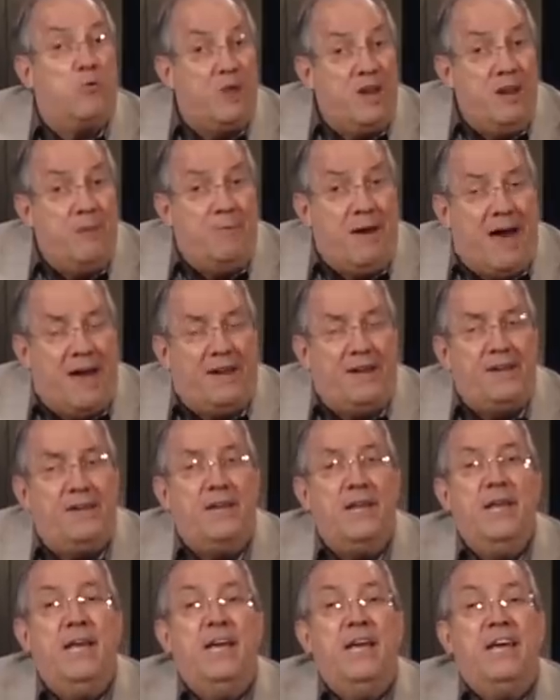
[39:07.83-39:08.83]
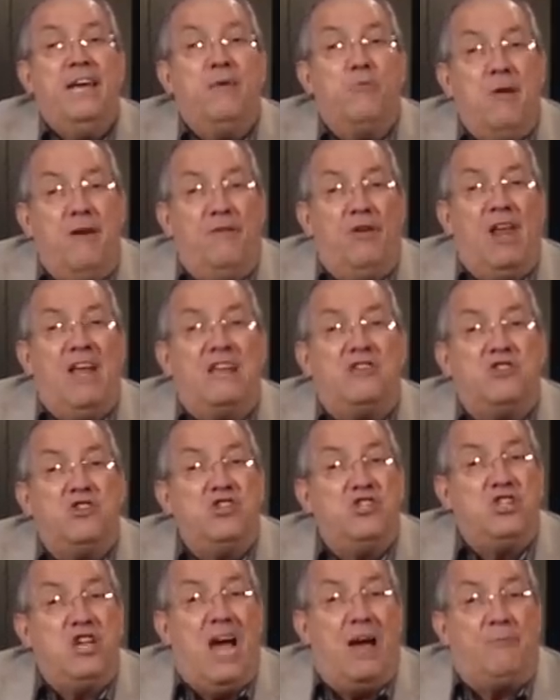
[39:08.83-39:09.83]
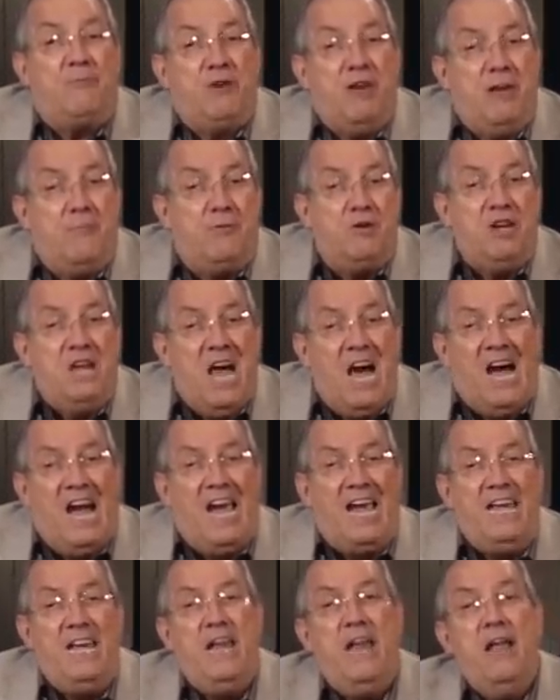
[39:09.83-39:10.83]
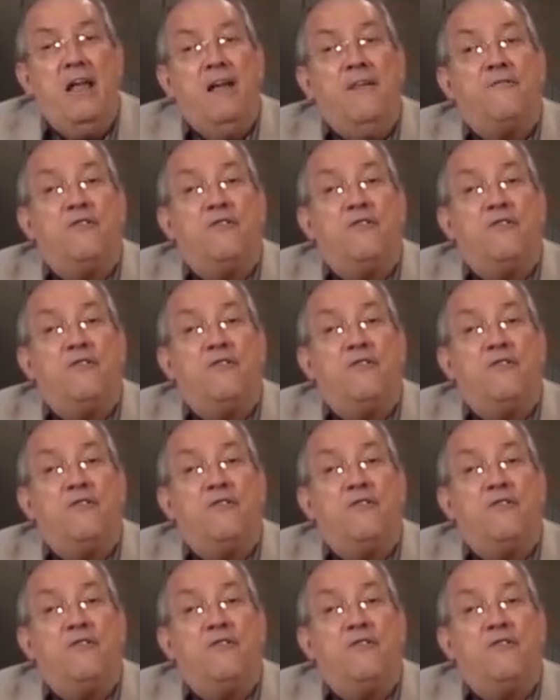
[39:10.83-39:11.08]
can read about it in Revelation chapter number 9,